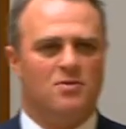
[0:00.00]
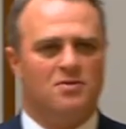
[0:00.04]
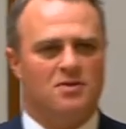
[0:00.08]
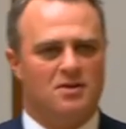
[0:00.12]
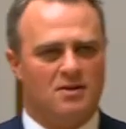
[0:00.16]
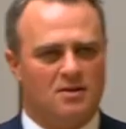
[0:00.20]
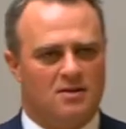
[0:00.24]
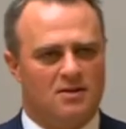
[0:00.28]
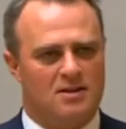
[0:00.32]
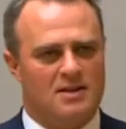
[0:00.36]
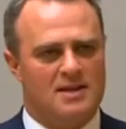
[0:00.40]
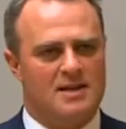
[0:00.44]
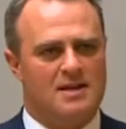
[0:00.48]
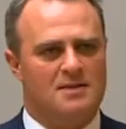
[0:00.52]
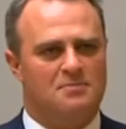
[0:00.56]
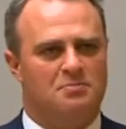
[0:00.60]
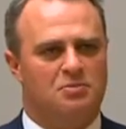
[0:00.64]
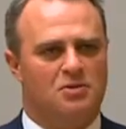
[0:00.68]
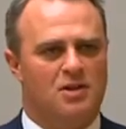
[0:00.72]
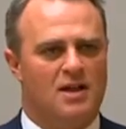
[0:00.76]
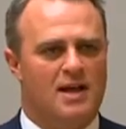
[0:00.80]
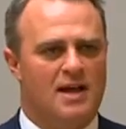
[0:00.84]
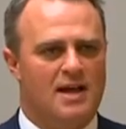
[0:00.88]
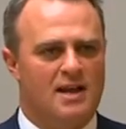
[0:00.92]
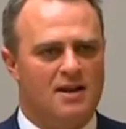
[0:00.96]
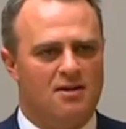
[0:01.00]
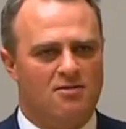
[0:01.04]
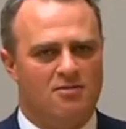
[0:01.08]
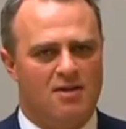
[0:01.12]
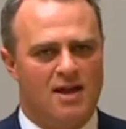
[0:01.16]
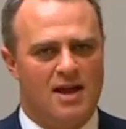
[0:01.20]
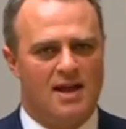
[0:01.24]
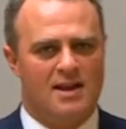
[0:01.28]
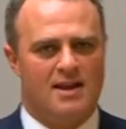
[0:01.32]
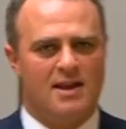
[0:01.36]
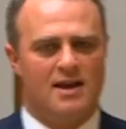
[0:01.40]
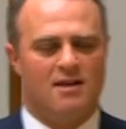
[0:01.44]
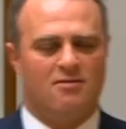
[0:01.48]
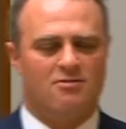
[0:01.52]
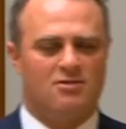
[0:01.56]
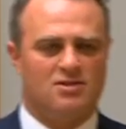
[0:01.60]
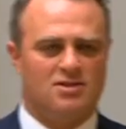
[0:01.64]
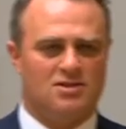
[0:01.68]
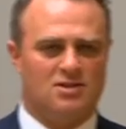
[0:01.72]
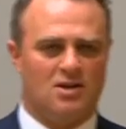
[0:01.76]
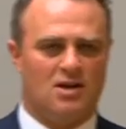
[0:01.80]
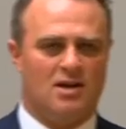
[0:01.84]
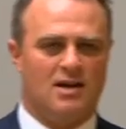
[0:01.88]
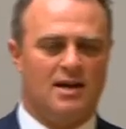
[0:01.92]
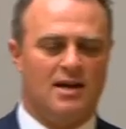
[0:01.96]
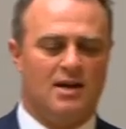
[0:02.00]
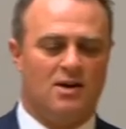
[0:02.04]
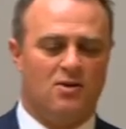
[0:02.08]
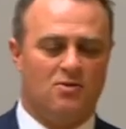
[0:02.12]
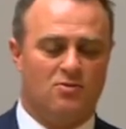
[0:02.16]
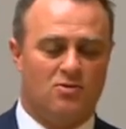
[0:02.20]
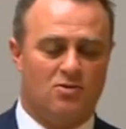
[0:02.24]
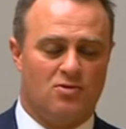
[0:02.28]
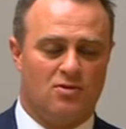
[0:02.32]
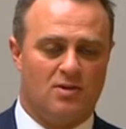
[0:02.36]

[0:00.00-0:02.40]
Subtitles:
a clear plan around our